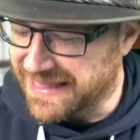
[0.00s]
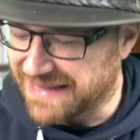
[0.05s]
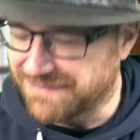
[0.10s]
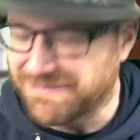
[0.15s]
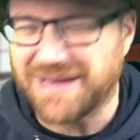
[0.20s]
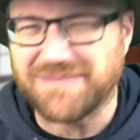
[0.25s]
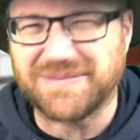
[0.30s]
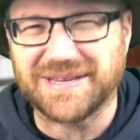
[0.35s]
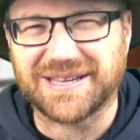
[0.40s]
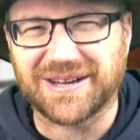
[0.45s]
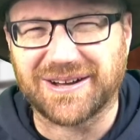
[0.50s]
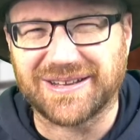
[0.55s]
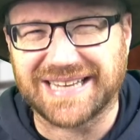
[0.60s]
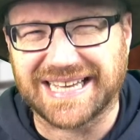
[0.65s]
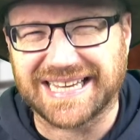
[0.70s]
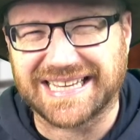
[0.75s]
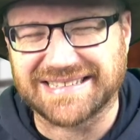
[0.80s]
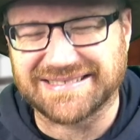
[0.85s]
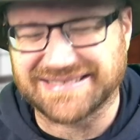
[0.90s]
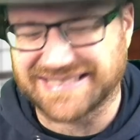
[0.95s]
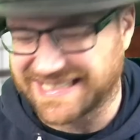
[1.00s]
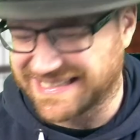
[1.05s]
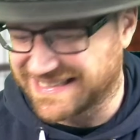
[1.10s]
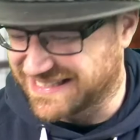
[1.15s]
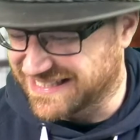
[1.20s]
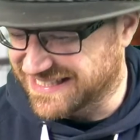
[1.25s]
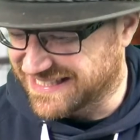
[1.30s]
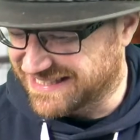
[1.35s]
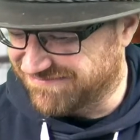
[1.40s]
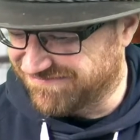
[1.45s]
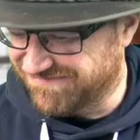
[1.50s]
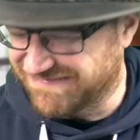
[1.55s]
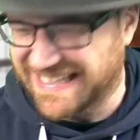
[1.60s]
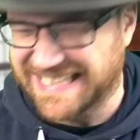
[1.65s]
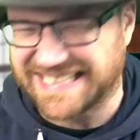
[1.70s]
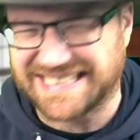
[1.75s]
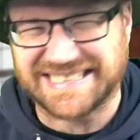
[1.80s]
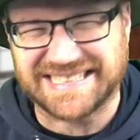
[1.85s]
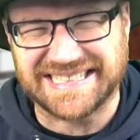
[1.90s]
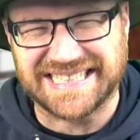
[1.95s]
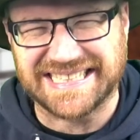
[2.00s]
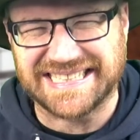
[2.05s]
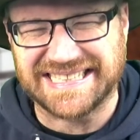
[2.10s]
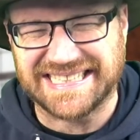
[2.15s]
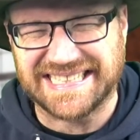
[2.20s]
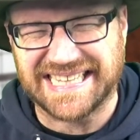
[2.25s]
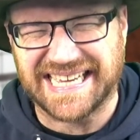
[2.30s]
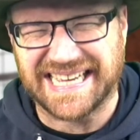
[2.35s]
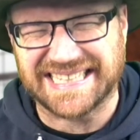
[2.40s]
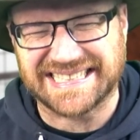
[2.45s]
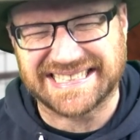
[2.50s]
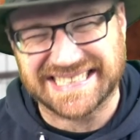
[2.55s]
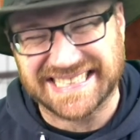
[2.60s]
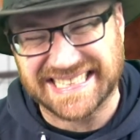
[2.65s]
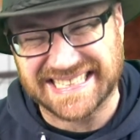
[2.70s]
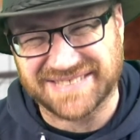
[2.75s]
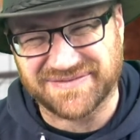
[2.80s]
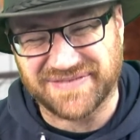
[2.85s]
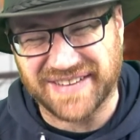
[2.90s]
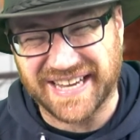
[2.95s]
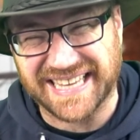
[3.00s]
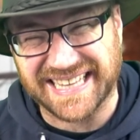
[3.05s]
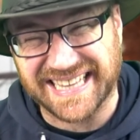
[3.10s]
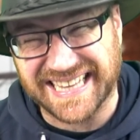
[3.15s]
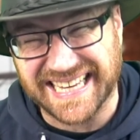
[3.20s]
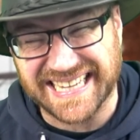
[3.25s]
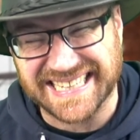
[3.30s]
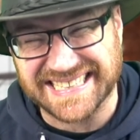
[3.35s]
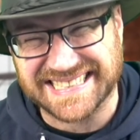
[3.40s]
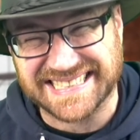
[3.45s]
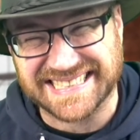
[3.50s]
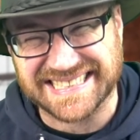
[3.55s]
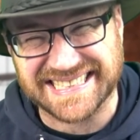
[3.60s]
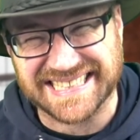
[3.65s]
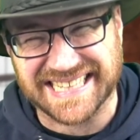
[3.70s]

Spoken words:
maybe got like it's fertilized.